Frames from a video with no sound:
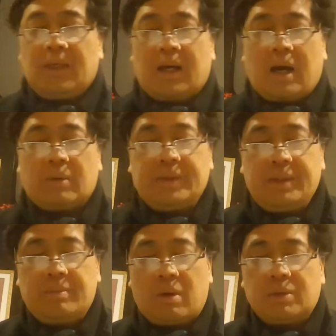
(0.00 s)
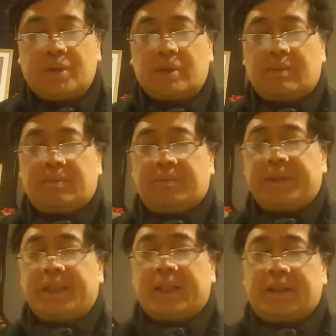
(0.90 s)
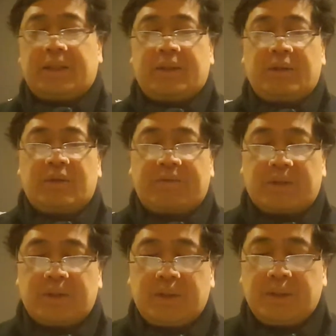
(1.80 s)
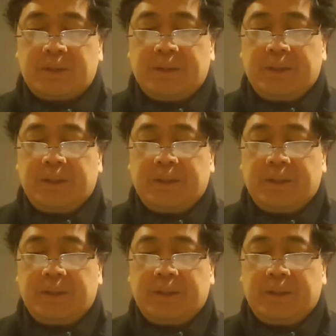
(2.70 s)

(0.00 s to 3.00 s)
How did motion begin in the universe?